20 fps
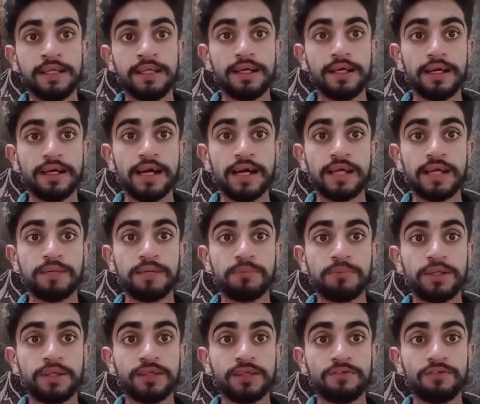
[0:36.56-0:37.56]
any
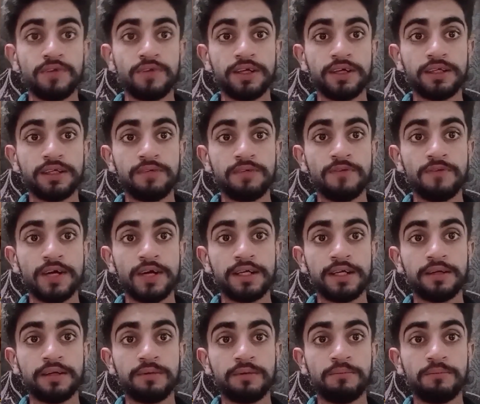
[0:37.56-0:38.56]
place where he went,
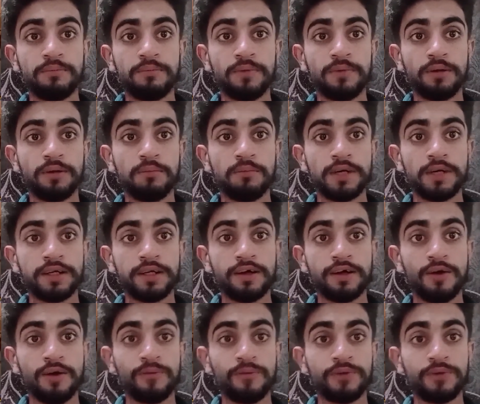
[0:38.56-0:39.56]
but
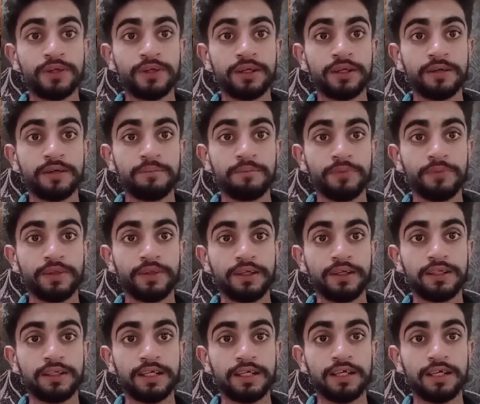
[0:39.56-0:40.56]
Hauser
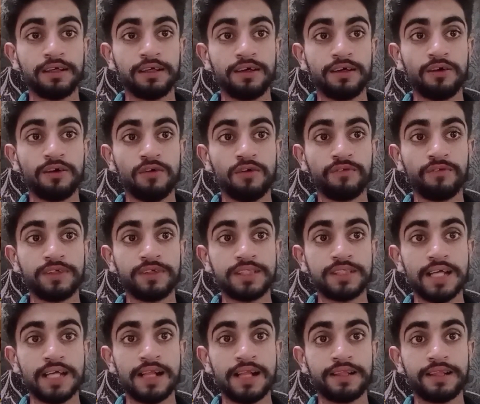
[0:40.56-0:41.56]
take care of his
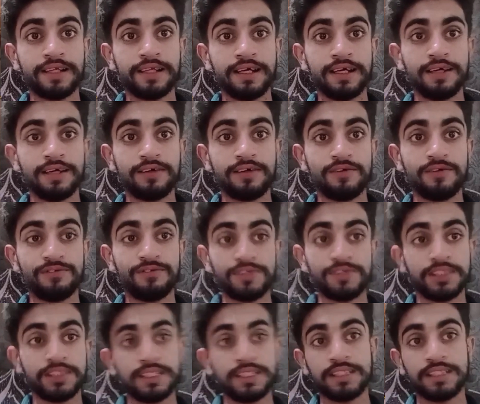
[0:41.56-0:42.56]
health and
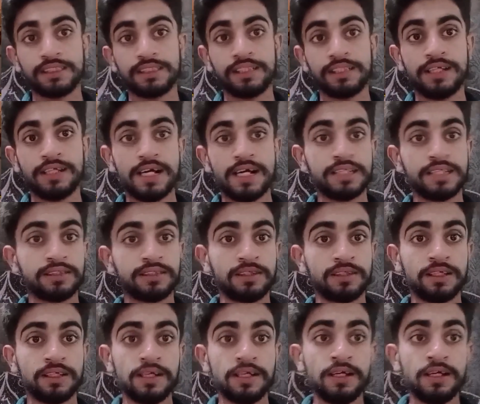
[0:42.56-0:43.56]
physique. That's
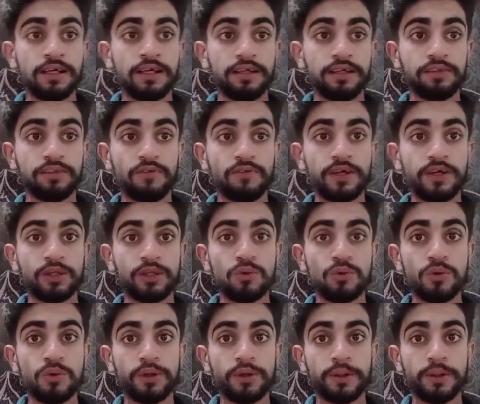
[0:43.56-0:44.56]
is very
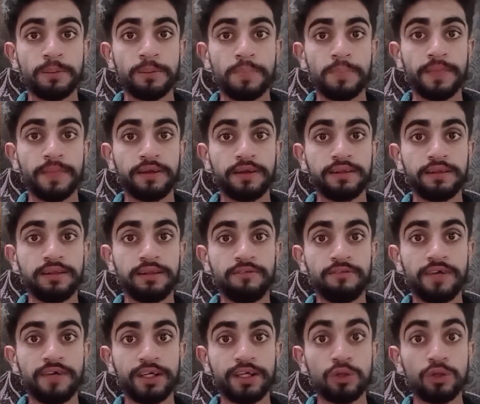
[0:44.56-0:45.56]
good
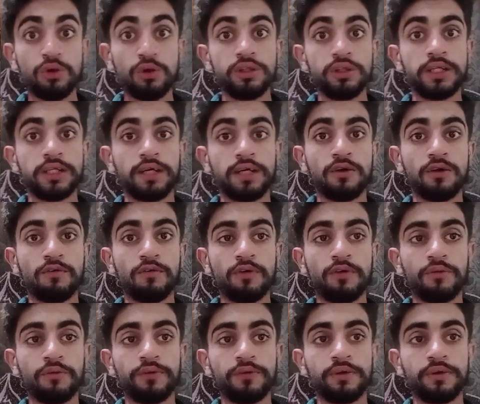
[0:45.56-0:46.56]
thing
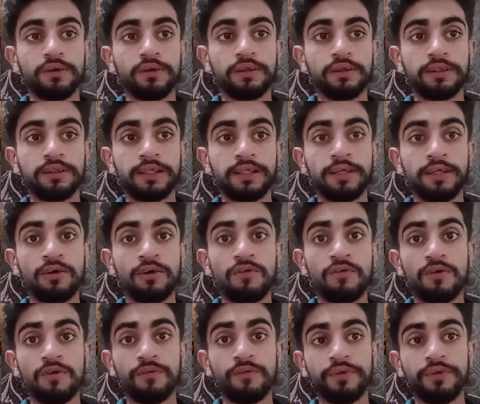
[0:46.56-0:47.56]
of
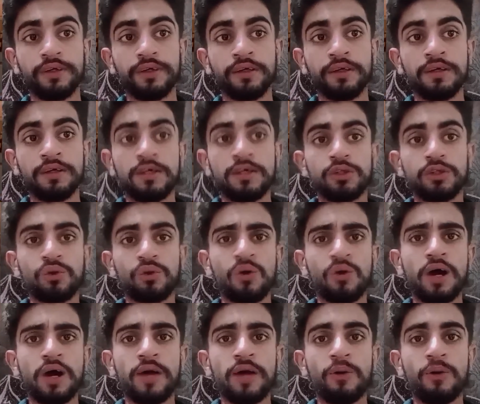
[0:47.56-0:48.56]
Hauser. So
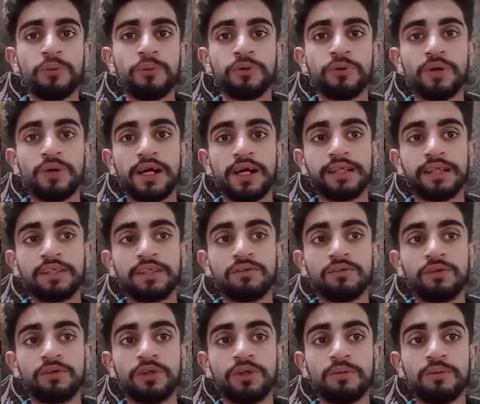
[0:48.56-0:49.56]
I hope so like this
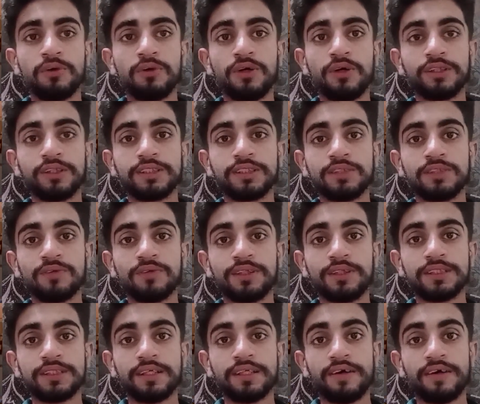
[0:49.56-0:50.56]
video, because this
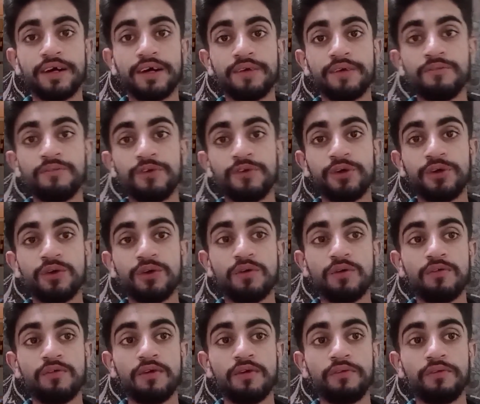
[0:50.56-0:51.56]
was a random video
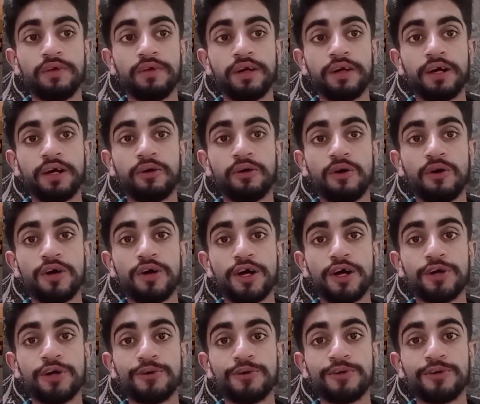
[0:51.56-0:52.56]
of Hauser. I thought
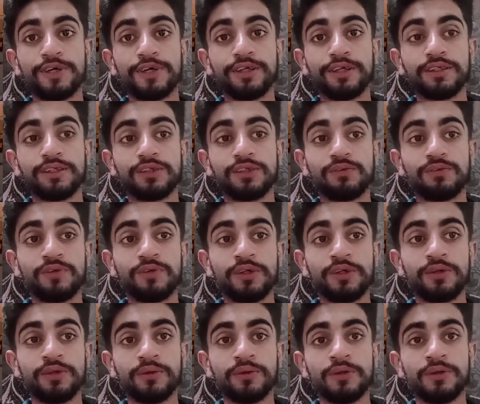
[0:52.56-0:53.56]
I should share this
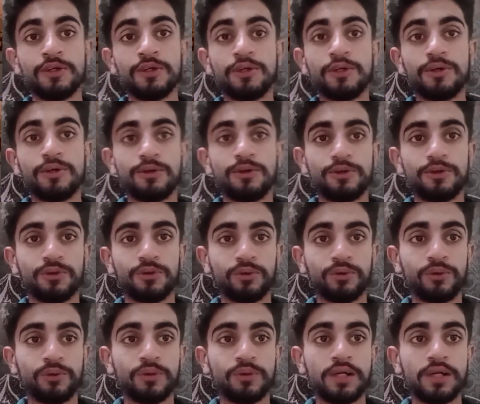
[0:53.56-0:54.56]
video to
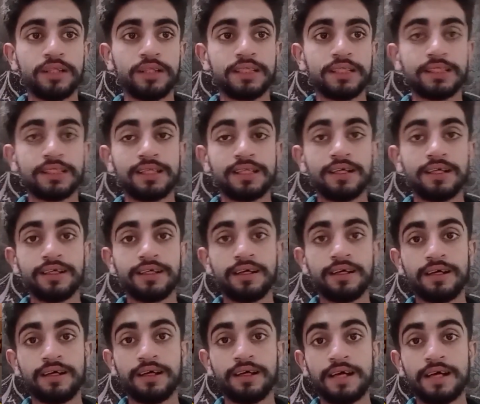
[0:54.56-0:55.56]
you guys,
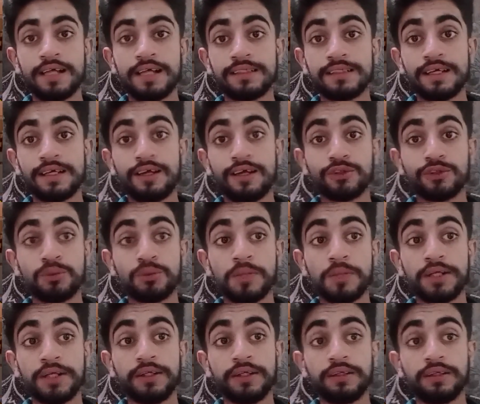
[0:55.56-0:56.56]
as I also
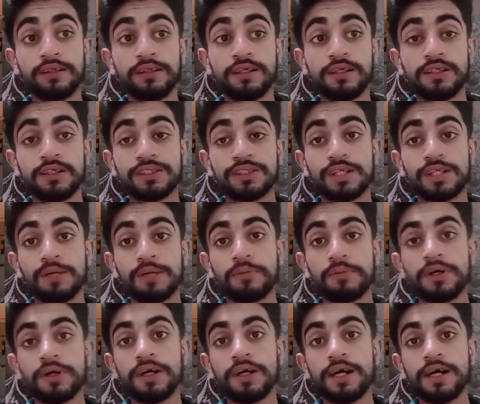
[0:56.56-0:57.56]
mentioned in the
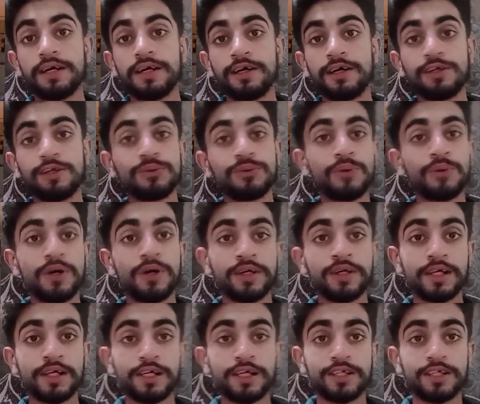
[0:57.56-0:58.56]
description that it is not
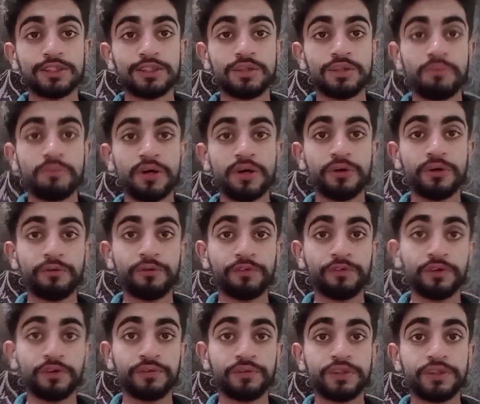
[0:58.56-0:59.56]
a latest update of
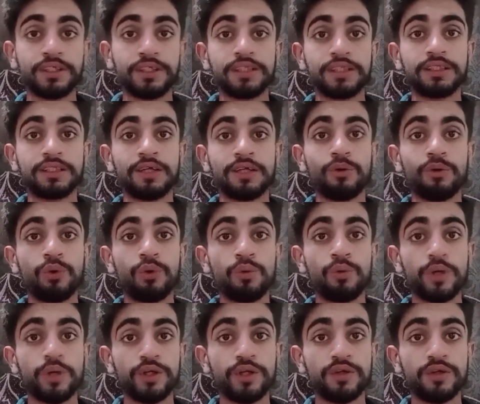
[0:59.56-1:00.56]
the Hauser, it is an old
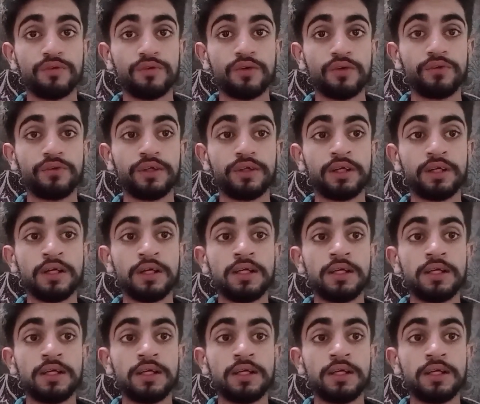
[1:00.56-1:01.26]
video of Hauser,